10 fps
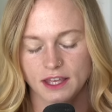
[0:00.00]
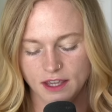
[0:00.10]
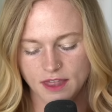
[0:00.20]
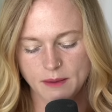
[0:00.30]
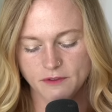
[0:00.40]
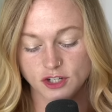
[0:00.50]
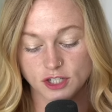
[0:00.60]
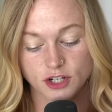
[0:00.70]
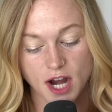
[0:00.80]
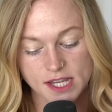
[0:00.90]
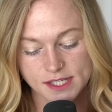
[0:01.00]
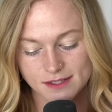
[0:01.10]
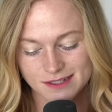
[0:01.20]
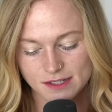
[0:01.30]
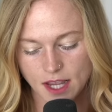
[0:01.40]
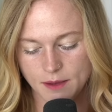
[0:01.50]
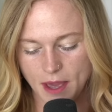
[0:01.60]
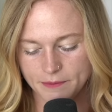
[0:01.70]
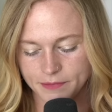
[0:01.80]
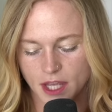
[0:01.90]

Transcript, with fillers: In the name of Jesus Christ, amen.